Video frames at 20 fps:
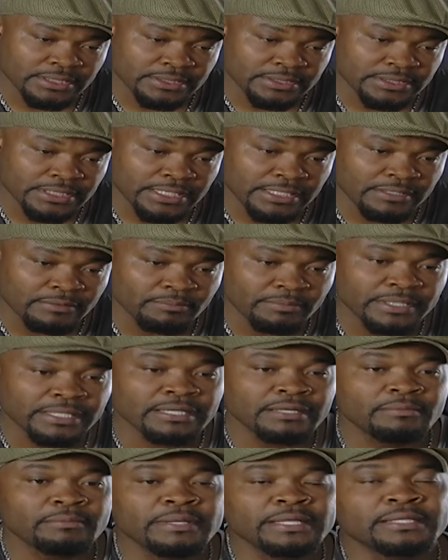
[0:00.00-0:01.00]
getting
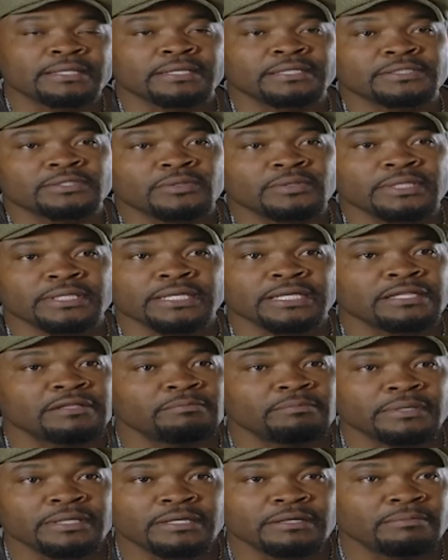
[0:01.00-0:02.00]
bigger and better. It's only
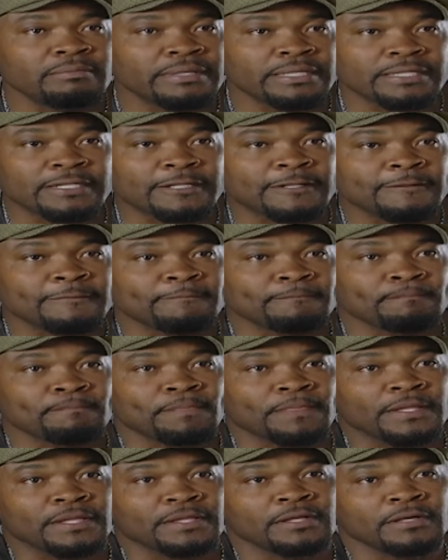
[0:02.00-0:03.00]
getting bigger and better.
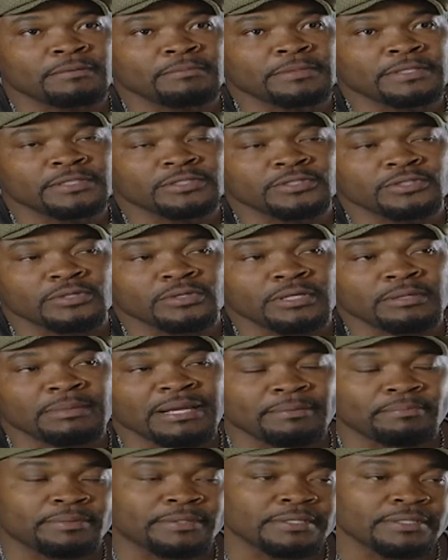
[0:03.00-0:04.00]
You know what I mean? So I'm
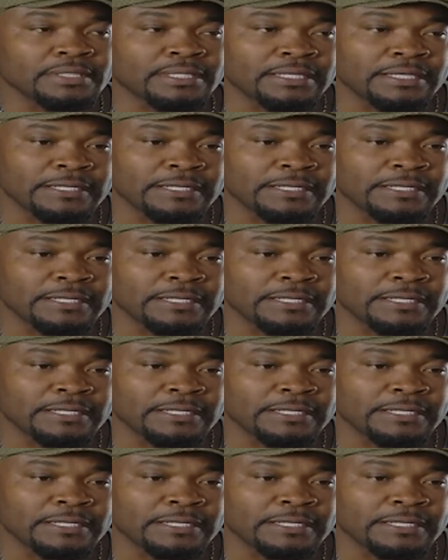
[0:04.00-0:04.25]
happy.